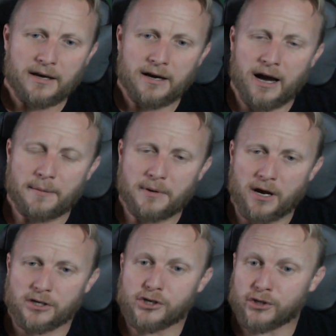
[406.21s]
I'm
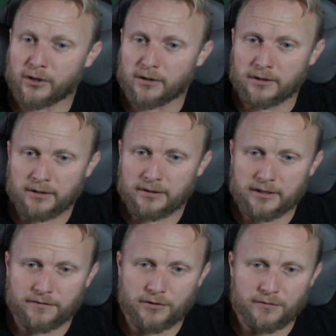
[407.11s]
not sure
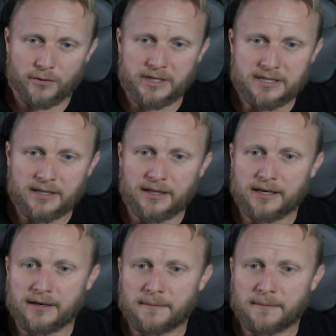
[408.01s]
if you've recently